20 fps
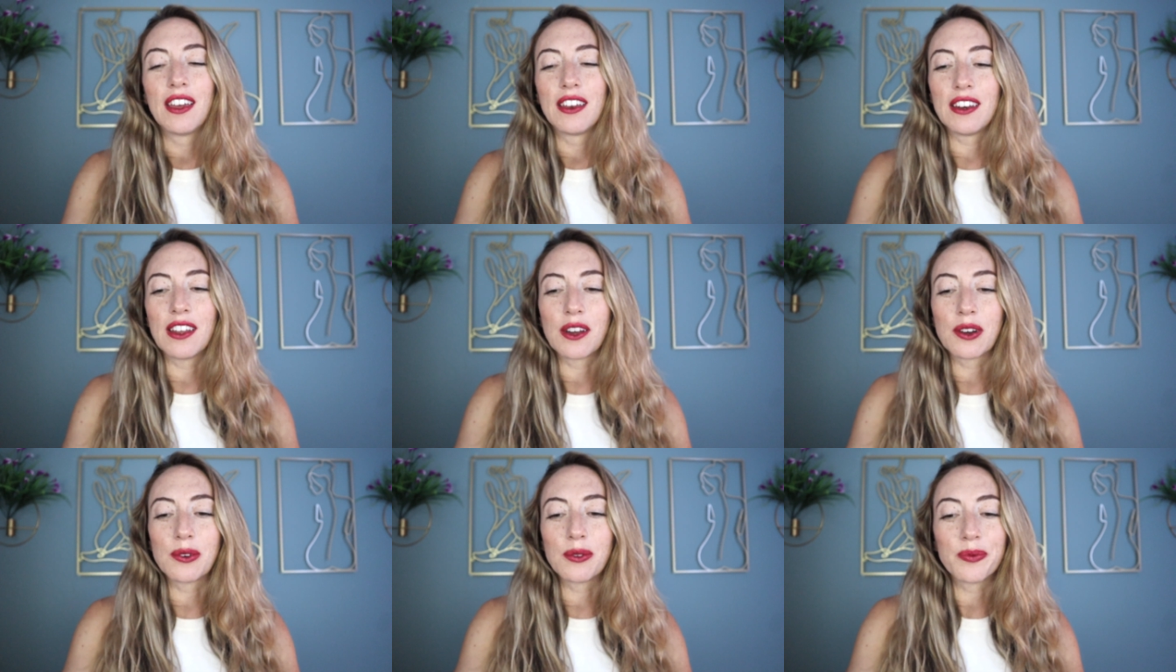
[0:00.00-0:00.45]

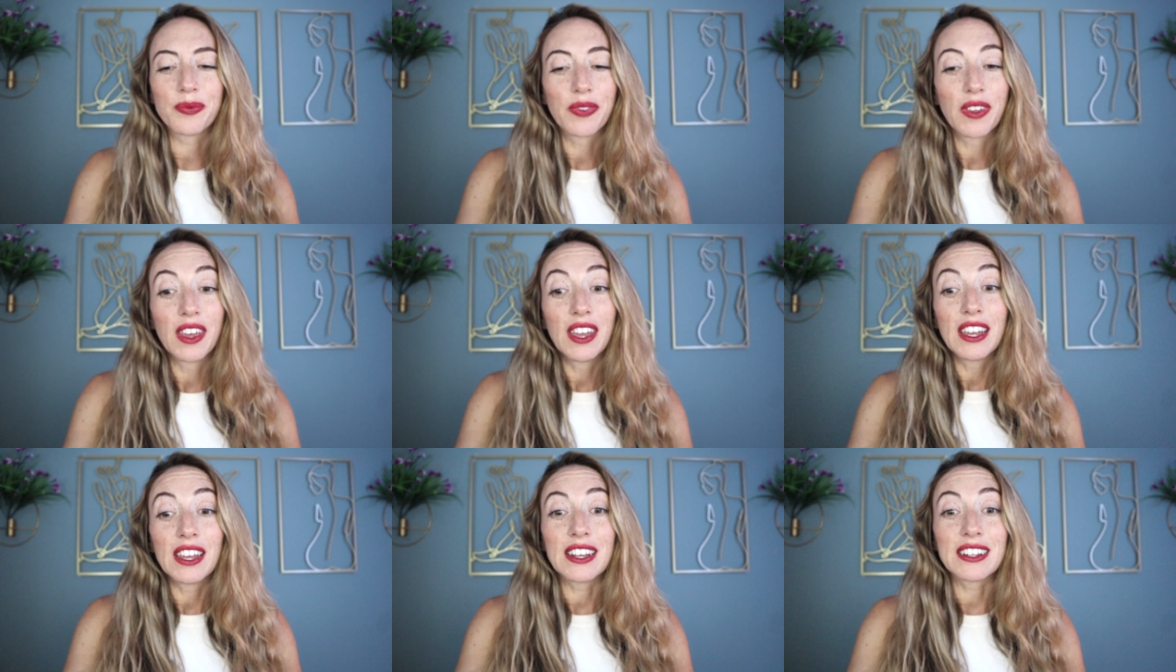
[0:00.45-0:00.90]
Now,
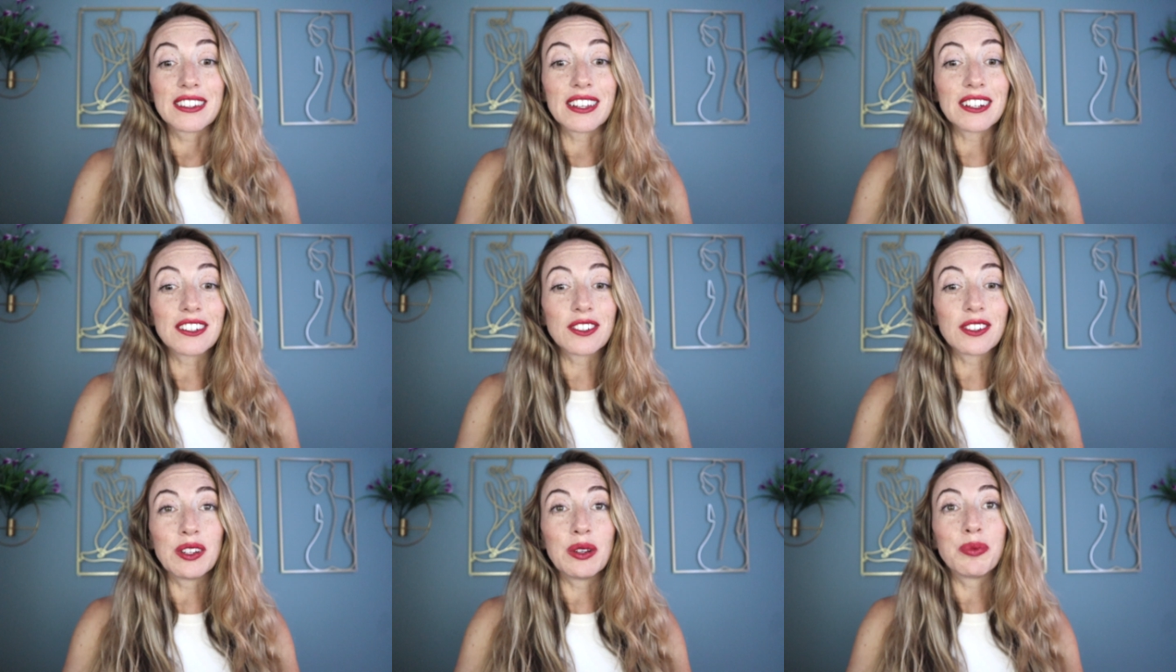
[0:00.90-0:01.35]
it's
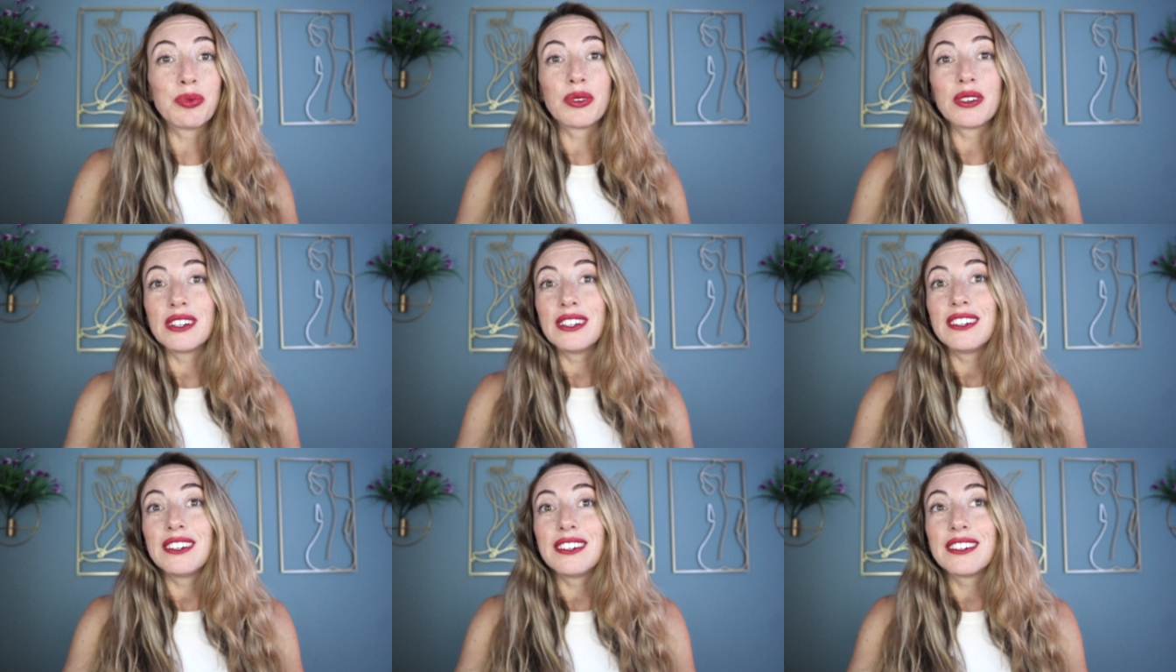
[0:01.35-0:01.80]
actually a
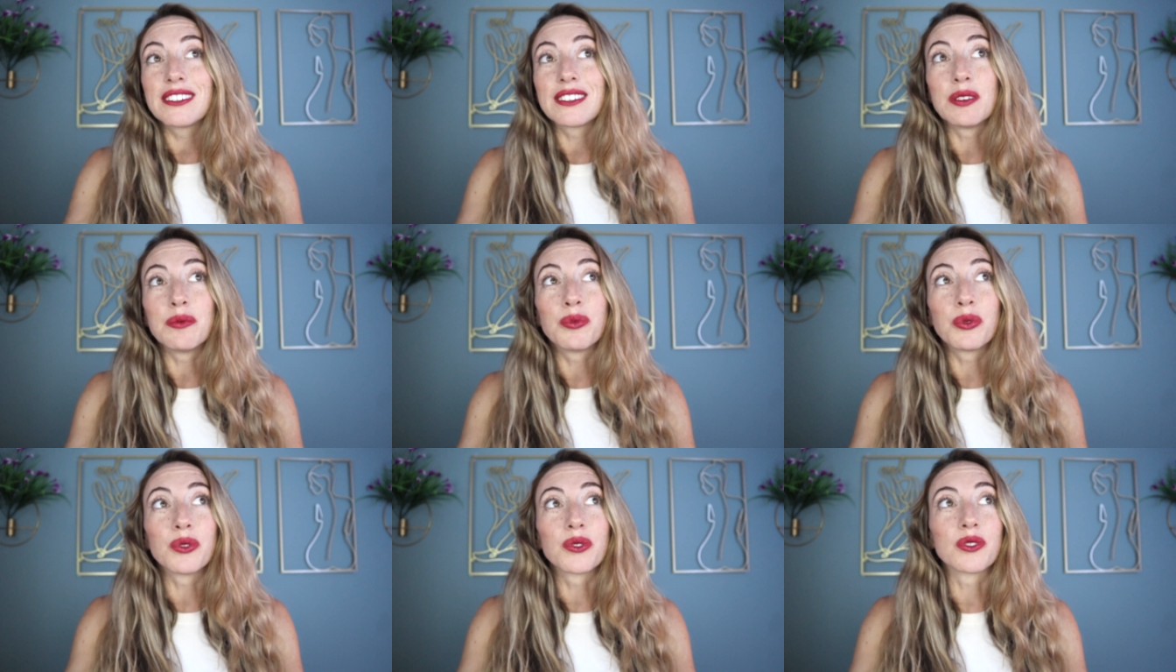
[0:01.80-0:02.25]
pretty
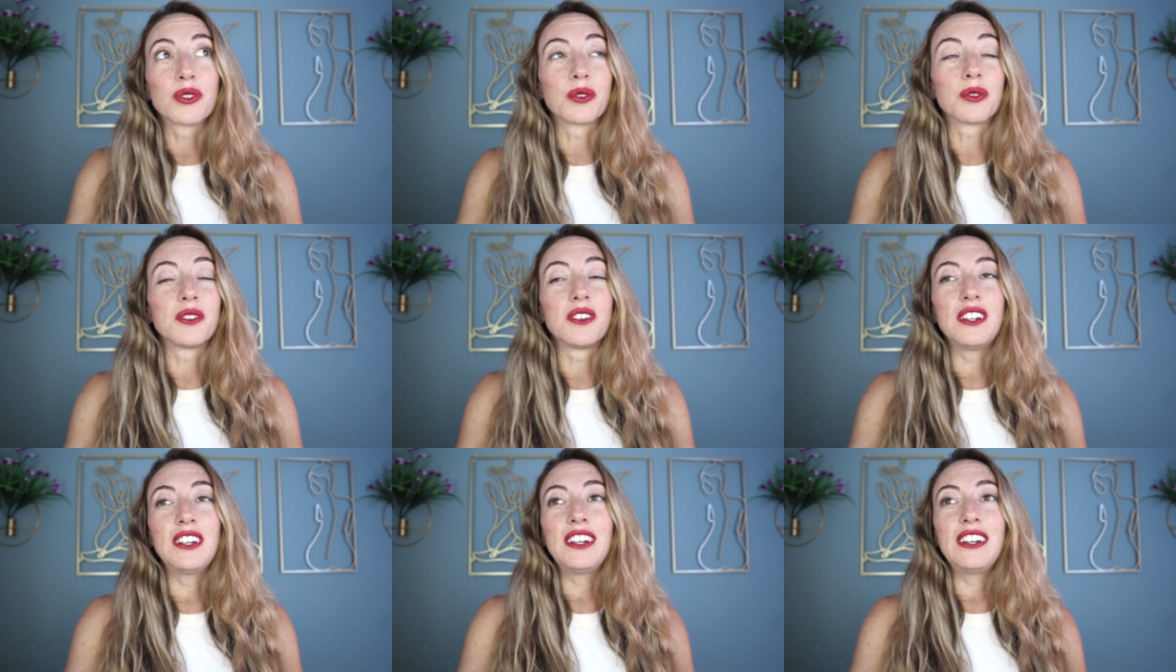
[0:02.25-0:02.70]
simple
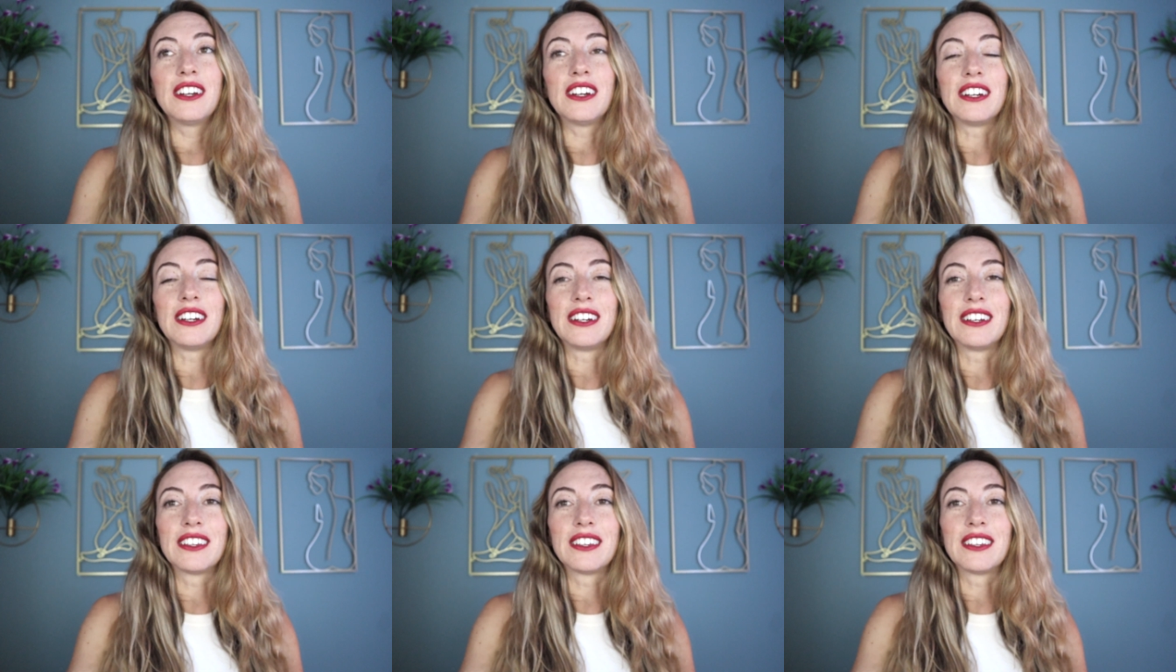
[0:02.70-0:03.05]
story.